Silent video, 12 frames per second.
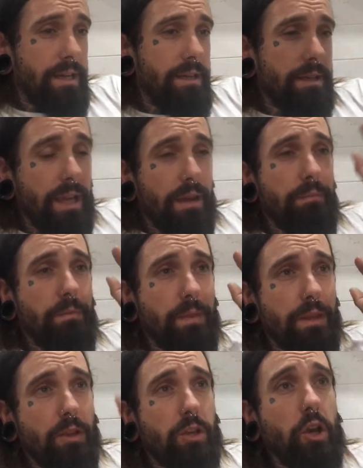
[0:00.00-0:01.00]
Yeah.
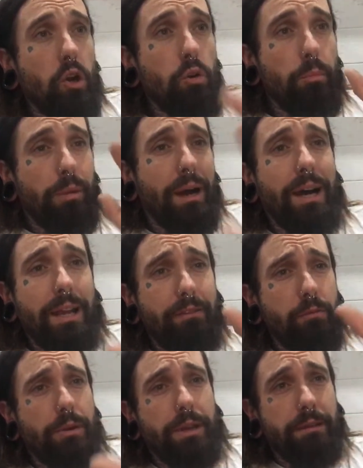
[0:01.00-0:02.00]
Go. Bye,
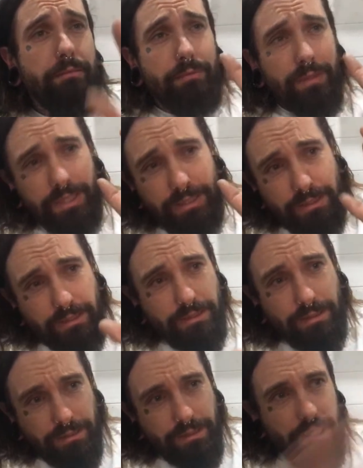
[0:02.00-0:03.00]
everybody.
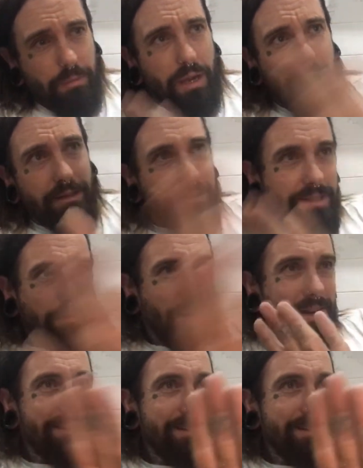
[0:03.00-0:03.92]
Say bye. Say bye.